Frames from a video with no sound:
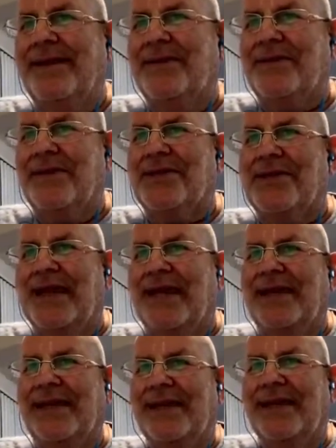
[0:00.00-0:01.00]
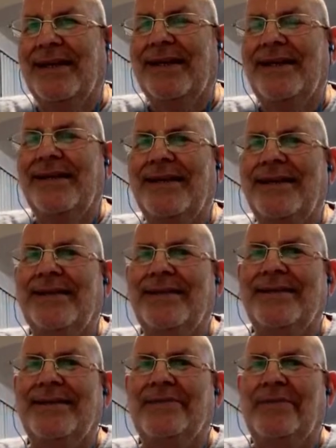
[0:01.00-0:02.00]
interesting
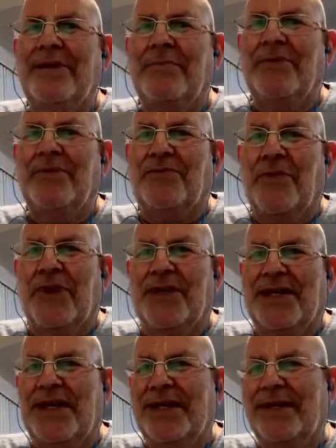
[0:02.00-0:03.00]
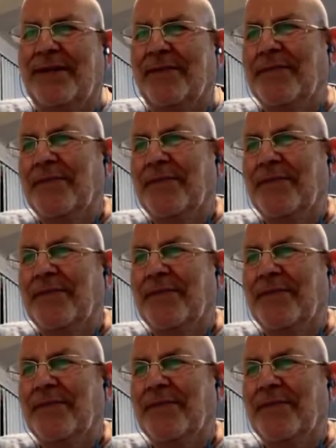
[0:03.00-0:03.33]
number 14.